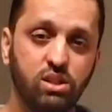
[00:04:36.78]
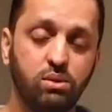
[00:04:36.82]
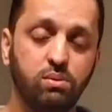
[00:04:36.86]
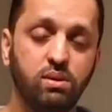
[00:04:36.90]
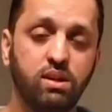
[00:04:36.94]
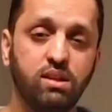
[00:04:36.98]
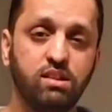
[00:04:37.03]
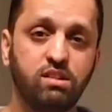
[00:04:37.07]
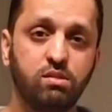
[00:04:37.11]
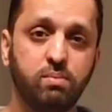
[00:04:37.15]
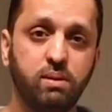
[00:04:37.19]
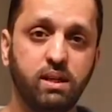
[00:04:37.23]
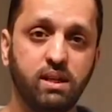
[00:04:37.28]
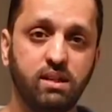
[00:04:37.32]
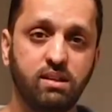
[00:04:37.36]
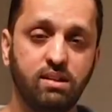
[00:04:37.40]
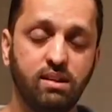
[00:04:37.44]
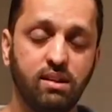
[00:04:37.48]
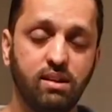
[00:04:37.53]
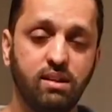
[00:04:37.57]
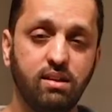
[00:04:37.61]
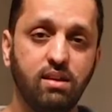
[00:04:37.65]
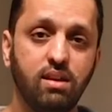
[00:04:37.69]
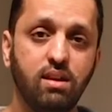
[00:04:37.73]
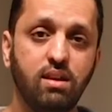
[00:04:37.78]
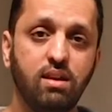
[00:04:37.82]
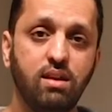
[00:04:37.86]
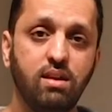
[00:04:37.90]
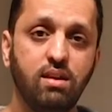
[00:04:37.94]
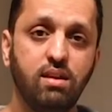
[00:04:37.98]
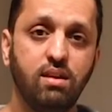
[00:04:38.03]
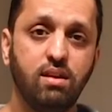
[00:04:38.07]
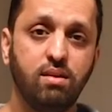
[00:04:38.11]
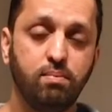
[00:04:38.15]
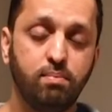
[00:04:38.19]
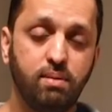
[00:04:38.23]
were expecting
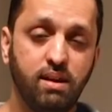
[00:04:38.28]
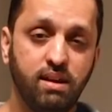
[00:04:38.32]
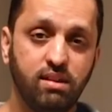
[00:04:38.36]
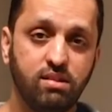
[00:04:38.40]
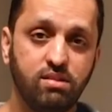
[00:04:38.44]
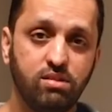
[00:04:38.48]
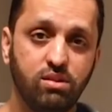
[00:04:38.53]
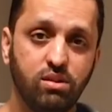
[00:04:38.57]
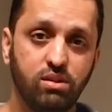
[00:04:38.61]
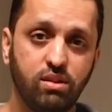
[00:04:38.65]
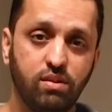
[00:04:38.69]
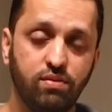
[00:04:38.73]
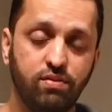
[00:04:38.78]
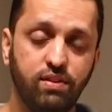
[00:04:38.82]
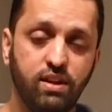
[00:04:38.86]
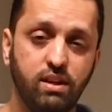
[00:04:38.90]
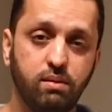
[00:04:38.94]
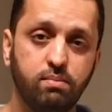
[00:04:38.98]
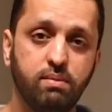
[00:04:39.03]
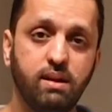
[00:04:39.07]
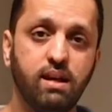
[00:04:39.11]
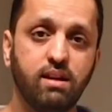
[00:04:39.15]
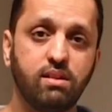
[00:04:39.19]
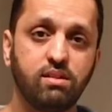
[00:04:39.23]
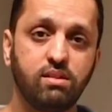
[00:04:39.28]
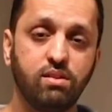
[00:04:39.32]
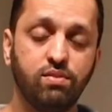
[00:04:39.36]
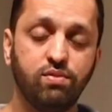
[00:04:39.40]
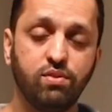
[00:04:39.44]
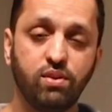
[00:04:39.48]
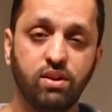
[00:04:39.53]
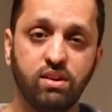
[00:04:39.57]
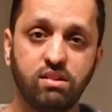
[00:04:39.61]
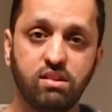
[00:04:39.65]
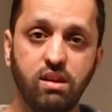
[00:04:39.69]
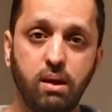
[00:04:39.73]
based on the feedback. So
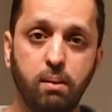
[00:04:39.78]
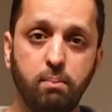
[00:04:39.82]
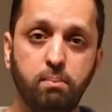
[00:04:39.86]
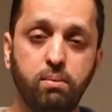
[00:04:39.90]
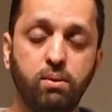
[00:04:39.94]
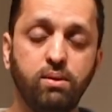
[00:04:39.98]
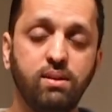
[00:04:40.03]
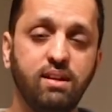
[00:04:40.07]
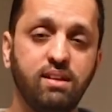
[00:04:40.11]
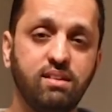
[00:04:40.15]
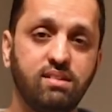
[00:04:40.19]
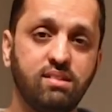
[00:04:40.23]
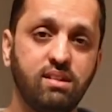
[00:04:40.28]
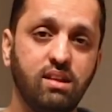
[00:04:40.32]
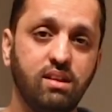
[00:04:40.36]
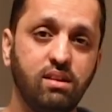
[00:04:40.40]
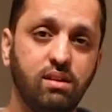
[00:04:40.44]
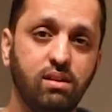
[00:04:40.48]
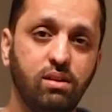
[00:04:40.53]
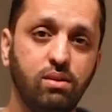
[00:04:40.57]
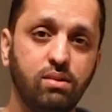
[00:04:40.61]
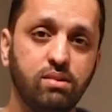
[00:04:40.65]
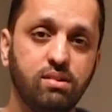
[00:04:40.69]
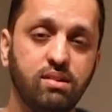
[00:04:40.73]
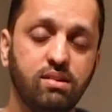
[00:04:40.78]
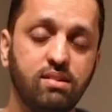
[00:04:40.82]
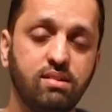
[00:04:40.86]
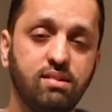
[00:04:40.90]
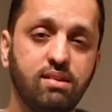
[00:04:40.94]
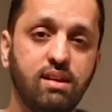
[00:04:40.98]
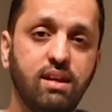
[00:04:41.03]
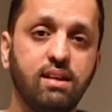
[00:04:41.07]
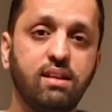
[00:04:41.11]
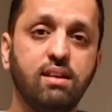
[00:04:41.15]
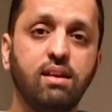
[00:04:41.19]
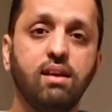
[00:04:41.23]
for example, let's say the user
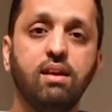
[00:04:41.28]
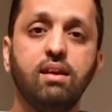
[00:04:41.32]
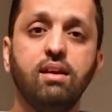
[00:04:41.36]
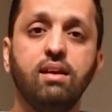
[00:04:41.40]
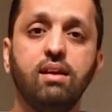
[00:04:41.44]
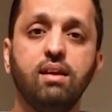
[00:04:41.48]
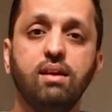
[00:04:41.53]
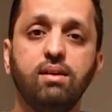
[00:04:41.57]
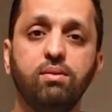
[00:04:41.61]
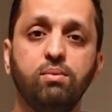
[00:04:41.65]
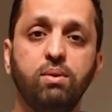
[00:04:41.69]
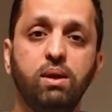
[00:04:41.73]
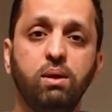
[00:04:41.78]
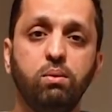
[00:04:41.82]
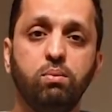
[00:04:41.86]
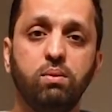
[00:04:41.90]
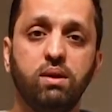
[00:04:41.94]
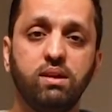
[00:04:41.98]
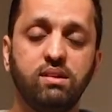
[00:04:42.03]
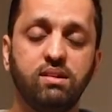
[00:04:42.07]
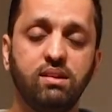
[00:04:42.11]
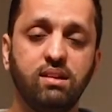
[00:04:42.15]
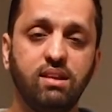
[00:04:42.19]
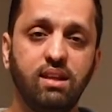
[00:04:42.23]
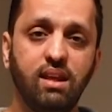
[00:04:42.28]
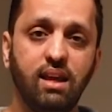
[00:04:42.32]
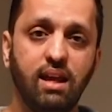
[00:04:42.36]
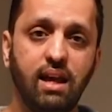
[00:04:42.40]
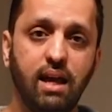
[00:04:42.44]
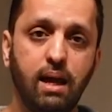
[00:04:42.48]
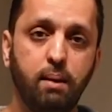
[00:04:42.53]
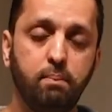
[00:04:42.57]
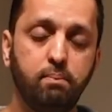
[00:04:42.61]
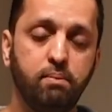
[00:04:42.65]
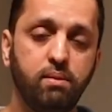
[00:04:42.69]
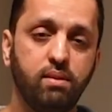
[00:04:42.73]
said, we wanted the
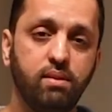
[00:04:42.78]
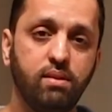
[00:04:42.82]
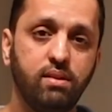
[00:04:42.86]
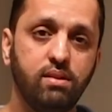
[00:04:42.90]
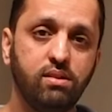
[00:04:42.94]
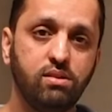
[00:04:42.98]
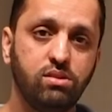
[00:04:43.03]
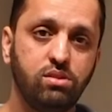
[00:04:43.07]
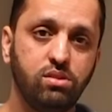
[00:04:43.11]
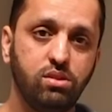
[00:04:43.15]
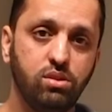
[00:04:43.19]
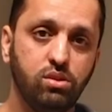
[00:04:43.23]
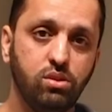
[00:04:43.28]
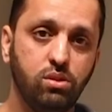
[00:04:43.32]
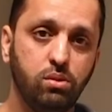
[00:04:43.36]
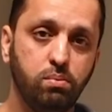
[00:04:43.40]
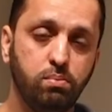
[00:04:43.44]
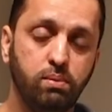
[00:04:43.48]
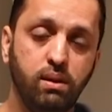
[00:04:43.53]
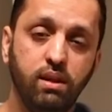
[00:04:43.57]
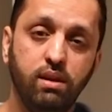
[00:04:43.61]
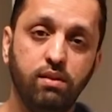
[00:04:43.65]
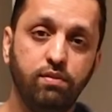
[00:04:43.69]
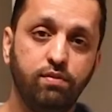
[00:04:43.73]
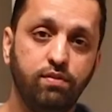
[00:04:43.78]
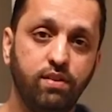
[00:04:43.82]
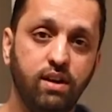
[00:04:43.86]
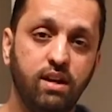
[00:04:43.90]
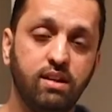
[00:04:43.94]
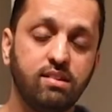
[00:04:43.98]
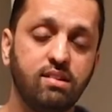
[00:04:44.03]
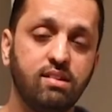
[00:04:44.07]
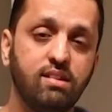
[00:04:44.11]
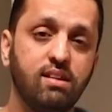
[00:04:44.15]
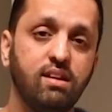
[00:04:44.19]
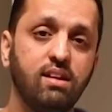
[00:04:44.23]
app to be
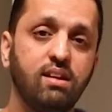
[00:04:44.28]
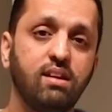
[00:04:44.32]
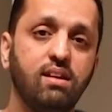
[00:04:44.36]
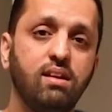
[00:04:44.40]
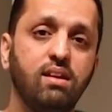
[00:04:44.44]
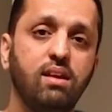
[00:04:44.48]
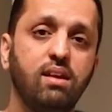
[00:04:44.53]
faster,